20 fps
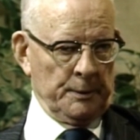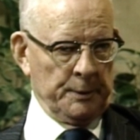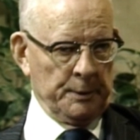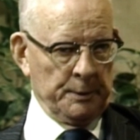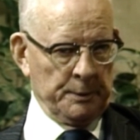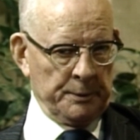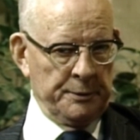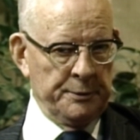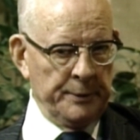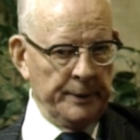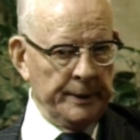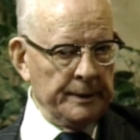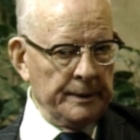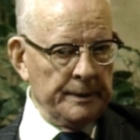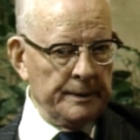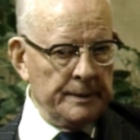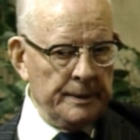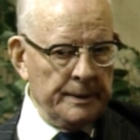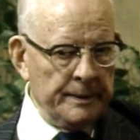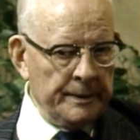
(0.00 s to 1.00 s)
To shrink
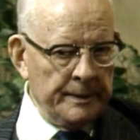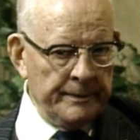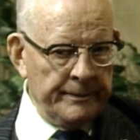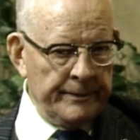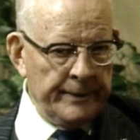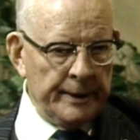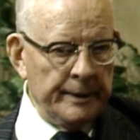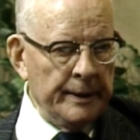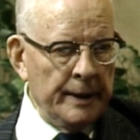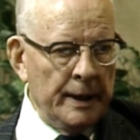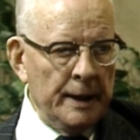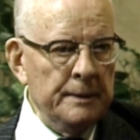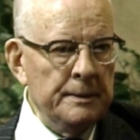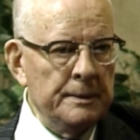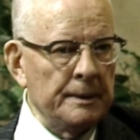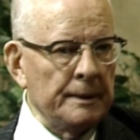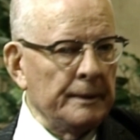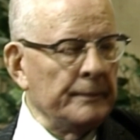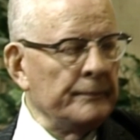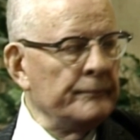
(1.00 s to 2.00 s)
the
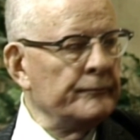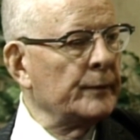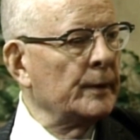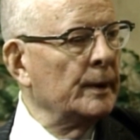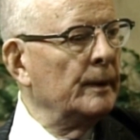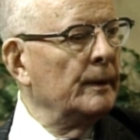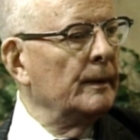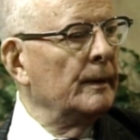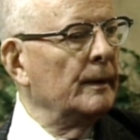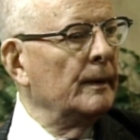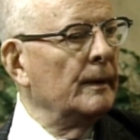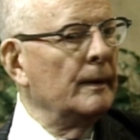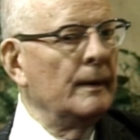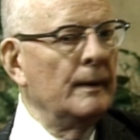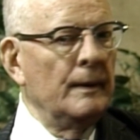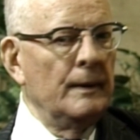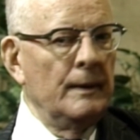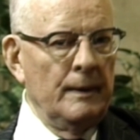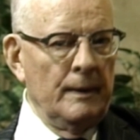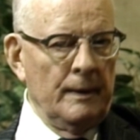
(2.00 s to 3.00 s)
variation
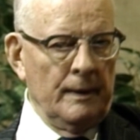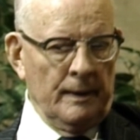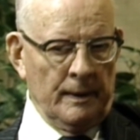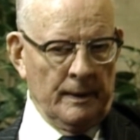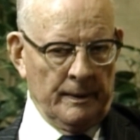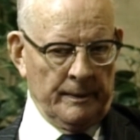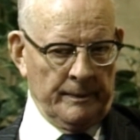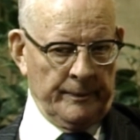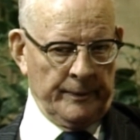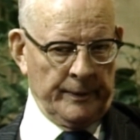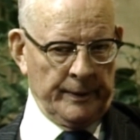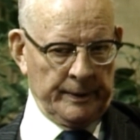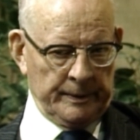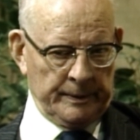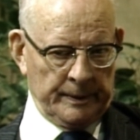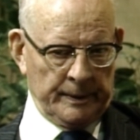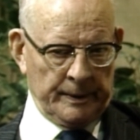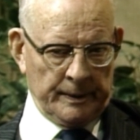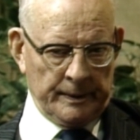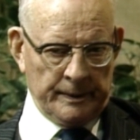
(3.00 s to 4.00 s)
of
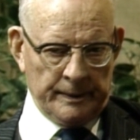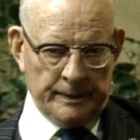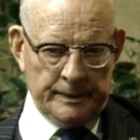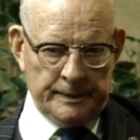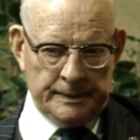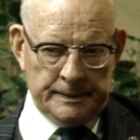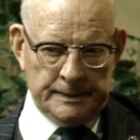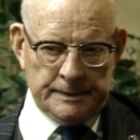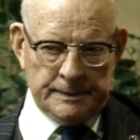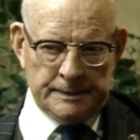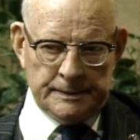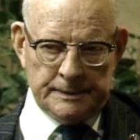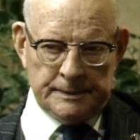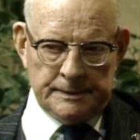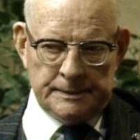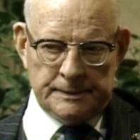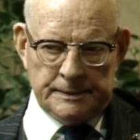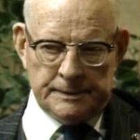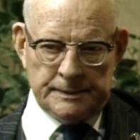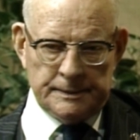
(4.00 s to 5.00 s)
the
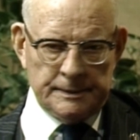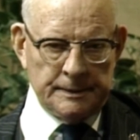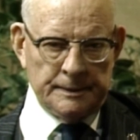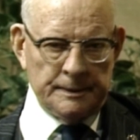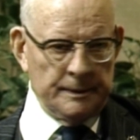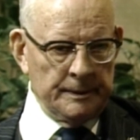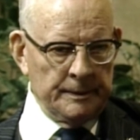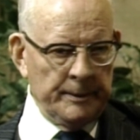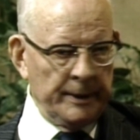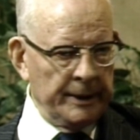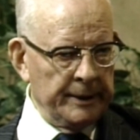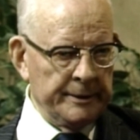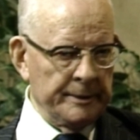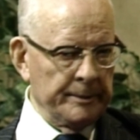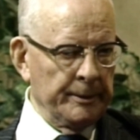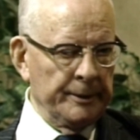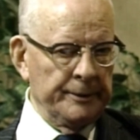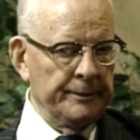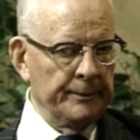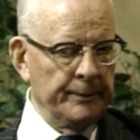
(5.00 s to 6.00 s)

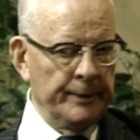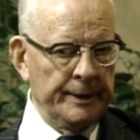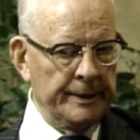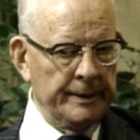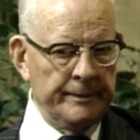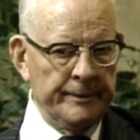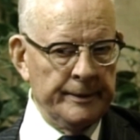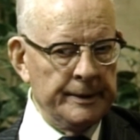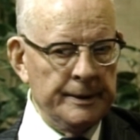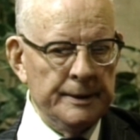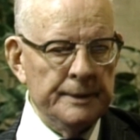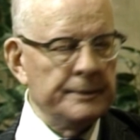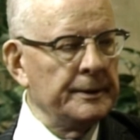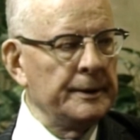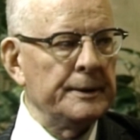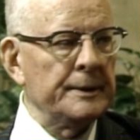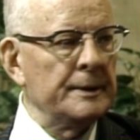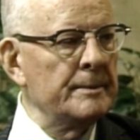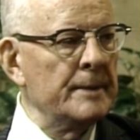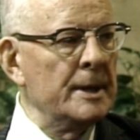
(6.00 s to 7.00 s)
measurements of whatever it is
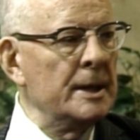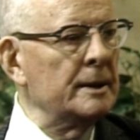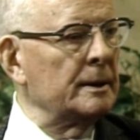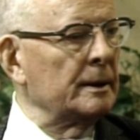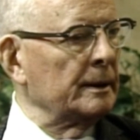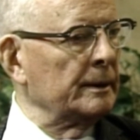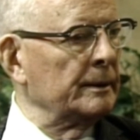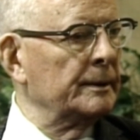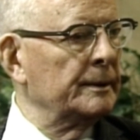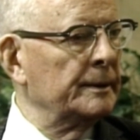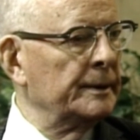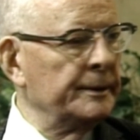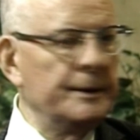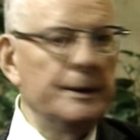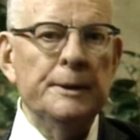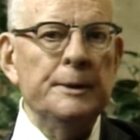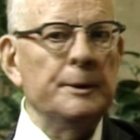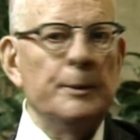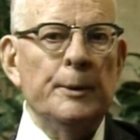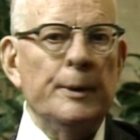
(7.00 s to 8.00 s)
that they're making.
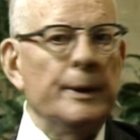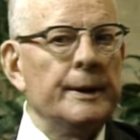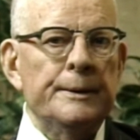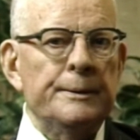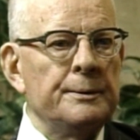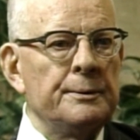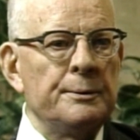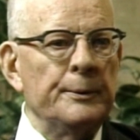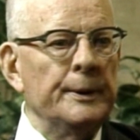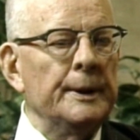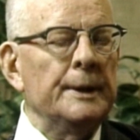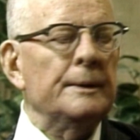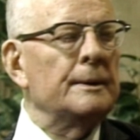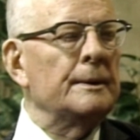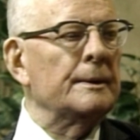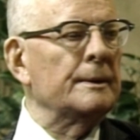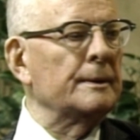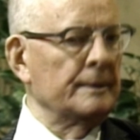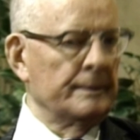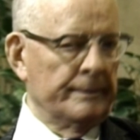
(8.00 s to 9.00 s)
Continually shrink
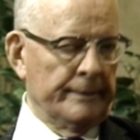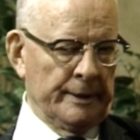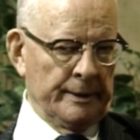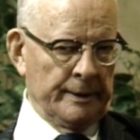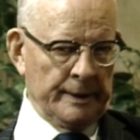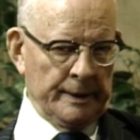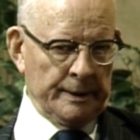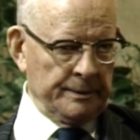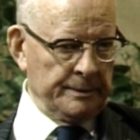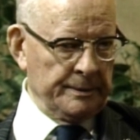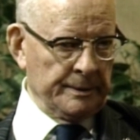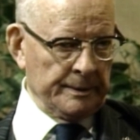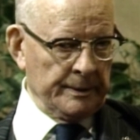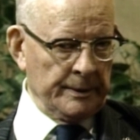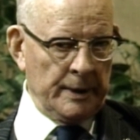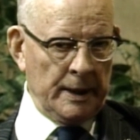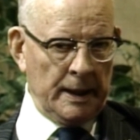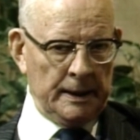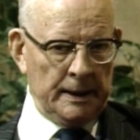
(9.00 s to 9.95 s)
the variation.